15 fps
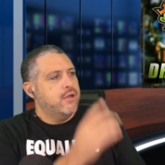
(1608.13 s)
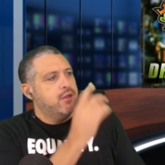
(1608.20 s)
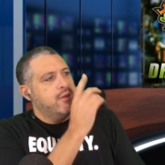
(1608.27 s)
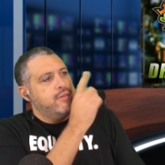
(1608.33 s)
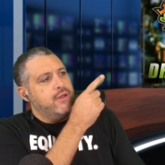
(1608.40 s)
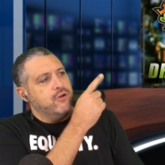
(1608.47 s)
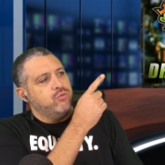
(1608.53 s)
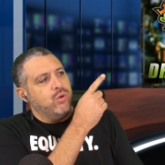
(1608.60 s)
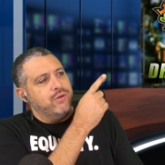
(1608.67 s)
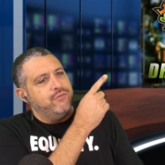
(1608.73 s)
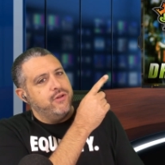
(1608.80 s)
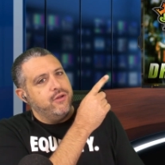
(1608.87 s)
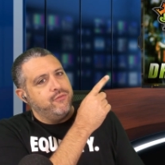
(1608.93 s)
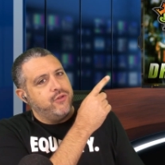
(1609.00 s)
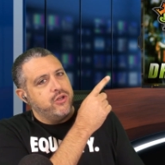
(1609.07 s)
there's one
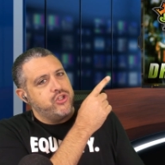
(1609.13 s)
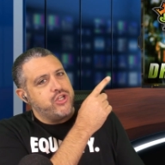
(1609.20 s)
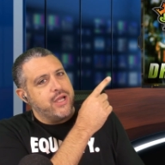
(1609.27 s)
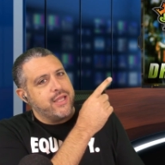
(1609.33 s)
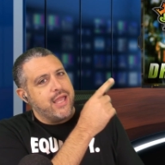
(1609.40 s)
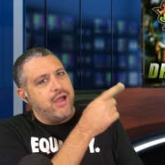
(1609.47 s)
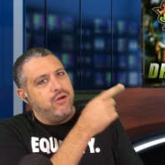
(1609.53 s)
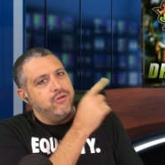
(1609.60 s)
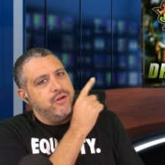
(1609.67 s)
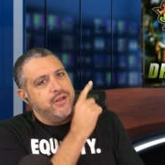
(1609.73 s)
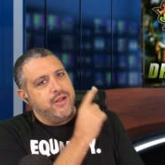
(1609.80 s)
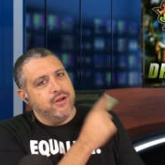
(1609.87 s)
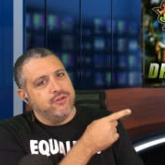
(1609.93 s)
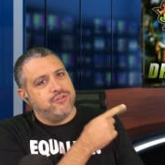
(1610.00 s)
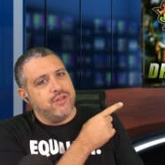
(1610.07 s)
video for you to check out.
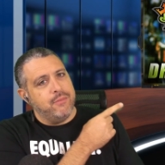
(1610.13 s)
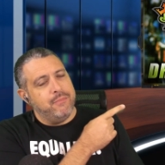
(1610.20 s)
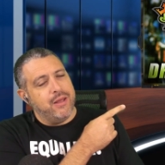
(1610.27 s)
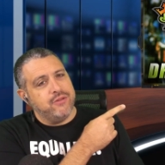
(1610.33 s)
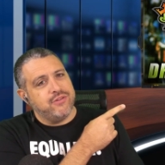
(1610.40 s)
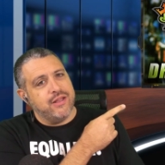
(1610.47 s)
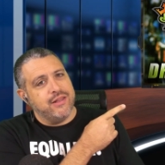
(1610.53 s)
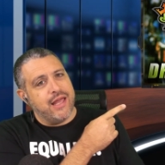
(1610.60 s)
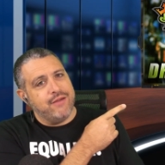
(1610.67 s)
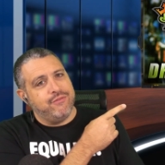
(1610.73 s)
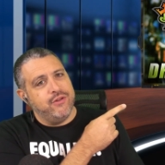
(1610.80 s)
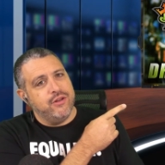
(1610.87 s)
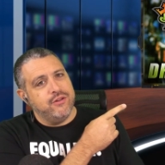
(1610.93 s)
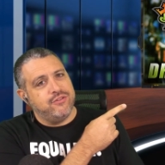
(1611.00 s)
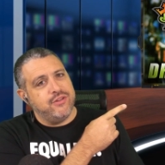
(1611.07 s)
Here's something else I'd like for
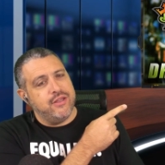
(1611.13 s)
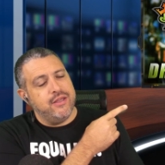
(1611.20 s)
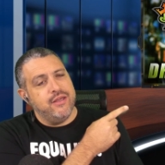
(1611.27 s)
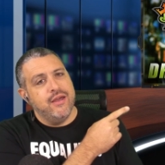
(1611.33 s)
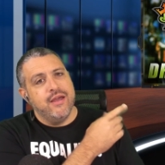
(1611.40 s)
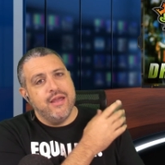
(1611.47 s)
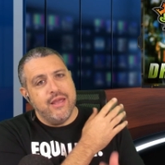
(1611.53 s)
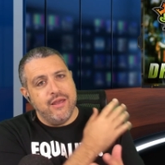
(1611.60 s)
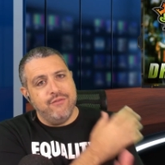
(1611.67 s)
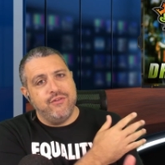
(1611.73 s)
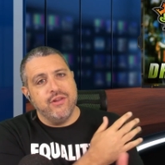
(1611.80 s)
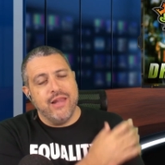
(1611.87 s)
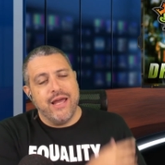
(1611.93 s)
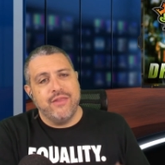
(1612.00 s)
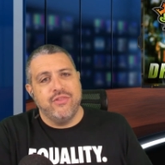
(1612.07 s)
you to see. If
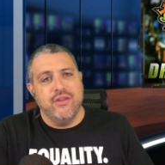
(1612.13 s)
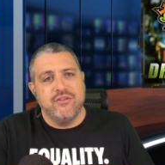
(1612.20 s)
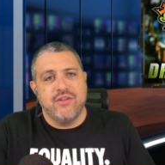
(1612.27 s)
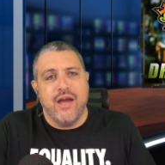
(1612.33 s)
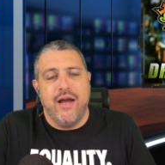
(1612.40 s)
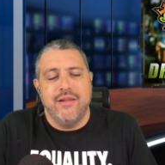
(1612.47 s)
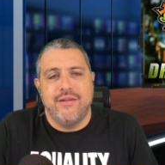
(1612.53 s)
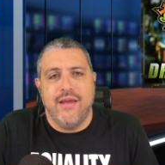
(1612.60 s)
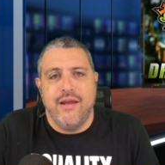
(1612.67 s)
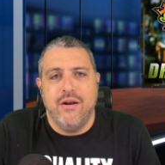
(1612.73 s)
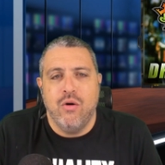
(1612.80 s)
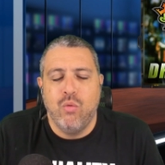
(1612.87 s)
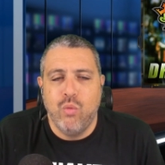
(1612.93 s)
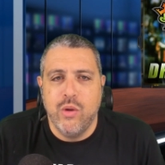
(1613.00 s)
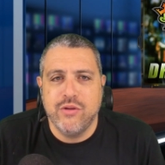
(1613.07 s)
you like this content,
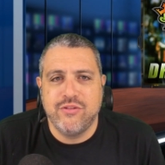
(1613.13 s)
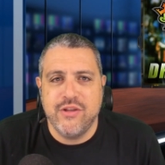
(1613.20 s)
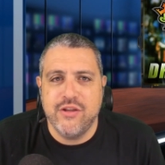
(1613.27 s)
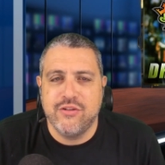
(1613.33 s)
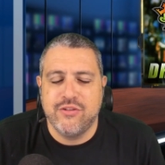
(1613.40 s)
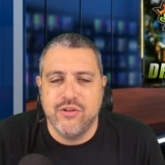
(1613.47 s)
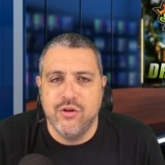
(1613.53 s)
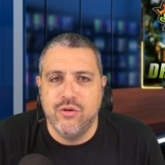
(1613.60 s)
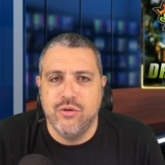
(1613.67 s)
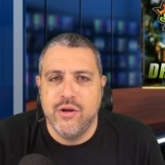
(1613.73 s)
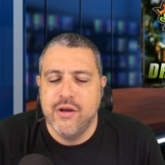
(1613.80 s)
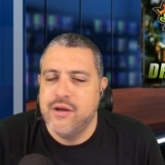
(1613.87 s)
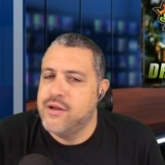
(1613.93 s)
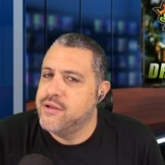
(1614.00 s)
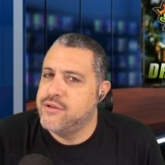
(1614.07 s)
we'll see you
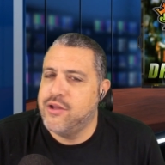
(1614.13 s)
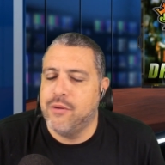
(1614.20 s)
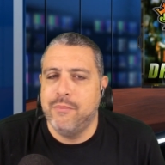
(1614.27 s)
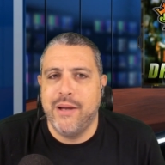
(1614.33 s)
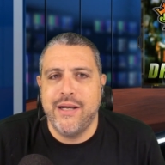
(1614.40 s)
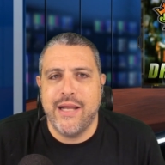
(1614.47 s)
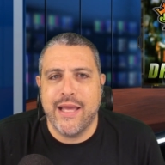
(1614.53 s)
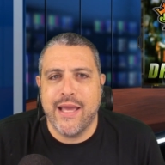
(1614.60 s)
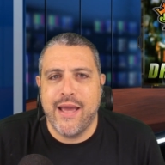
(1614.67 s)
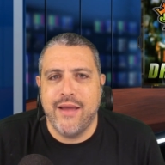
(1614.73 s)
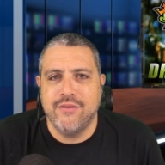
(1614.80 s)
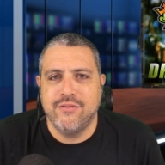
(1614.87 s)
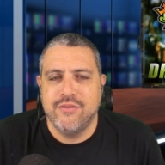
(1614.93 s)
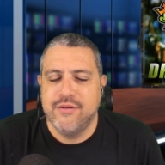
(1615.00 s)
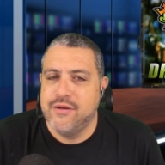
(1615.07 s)
soon. Till Monday,
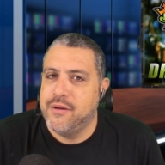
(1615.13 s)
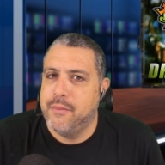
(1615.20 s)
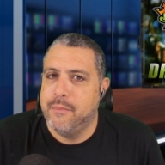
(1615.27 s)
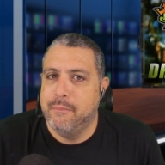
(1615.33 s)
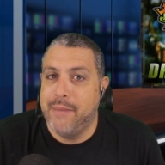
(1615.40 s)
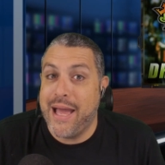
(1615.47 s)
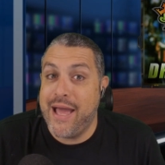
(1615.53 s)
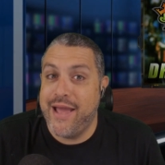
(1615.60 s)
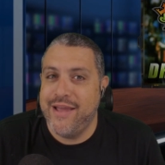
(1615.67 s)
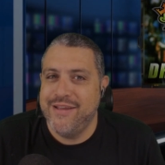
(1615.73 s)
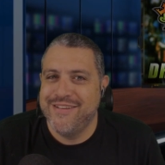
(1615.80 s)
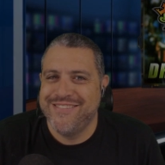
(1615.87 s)
guys. Bye.